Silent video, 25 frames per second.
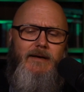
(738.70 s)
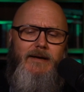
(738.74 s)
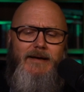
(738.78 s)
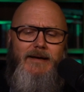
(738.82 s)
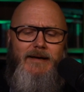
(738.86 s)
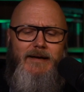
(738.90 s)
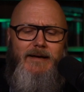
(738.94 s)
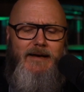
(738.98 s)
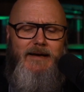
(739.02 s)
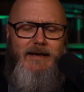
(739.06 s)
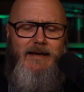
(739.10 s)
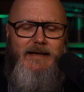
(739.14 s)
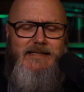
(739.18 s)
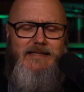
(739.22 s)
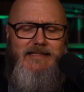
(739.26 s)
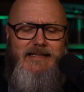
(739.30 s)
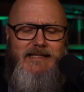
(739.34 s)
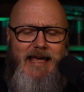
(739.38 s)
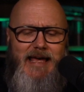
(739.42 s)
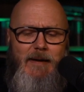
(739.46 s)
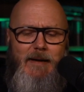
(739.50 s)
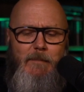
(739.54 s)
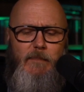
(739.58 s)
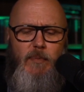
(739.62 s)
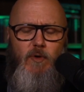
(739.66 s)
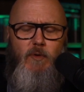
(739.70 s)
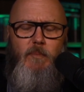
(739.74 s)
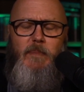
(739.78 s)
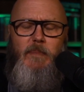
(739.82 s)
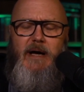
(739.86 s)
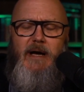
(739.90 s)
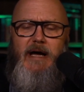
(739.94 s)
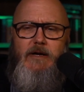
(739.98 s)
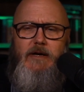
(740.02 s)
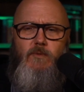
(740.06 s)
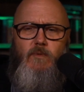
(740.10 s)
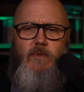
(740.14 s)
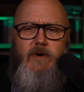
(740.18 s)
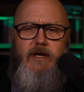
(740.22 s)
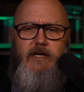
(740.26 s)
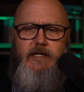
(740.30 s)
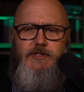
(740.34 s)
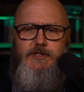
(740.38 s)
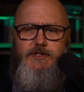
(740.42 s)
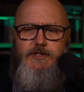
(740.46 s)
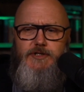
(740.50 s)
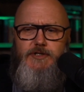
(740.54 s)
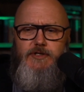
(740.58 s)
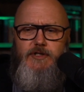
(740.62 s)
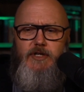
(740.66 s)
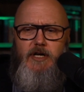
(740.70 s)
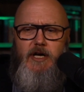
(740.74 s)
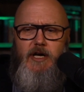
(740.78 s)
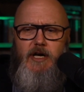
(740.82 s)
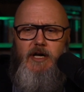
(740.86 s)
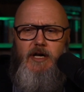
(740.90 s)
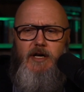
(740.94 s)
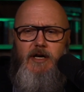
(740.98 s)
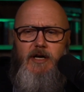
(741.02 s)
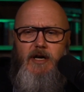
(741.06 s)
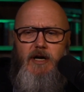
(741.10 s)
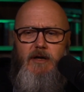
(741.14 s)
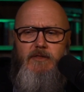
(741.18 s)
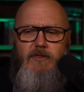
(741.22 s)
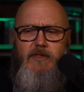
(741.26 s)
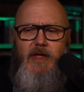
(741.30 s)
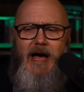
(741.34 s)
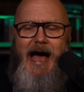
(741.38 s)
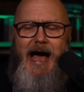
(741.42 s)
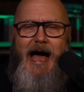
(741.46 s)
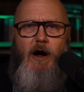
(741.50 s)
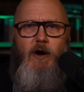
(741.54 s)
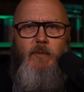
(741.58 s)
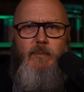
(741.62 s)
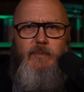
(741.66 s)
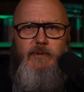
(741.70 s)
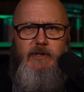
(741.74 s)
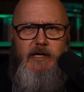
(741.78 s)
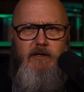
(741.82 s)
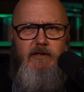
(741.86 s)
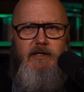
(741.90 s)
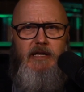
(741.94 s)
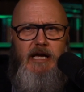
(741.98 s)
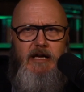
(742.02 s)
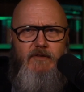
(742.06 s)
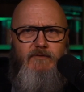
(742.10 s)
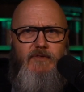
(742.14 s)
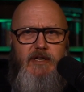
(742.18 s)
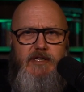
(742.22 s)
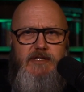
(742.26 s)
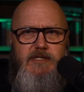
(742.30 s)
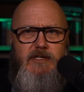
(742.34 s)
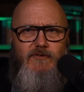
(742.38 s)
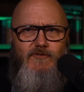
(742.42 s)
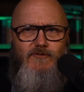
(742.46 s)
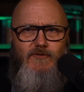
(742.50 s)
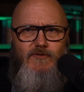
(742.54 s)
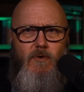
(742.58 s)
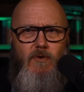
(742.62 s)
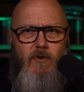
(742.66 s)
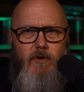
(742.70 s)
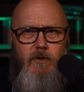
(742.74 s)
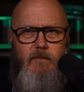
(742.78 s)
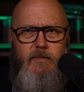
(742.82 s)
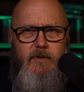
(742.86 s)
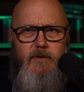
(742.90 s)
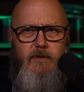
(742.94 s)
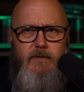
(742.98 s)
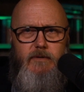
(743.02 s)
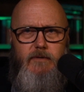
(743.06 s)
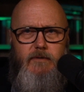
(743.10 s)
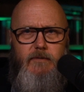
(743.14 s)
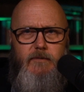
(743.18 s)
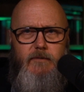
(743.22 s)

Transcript: an example by which our prayer life is informed.